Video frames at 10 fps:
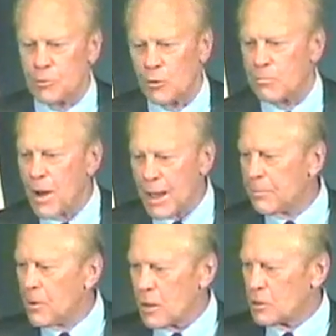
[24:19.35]
or
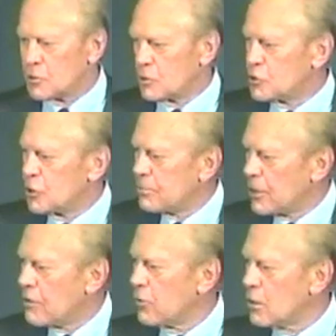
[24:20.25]
bipartisanship,
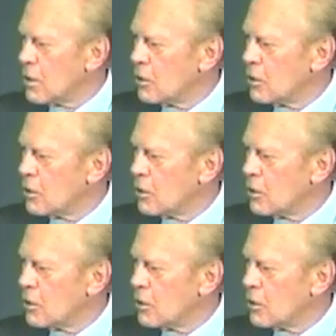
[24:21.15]
whatever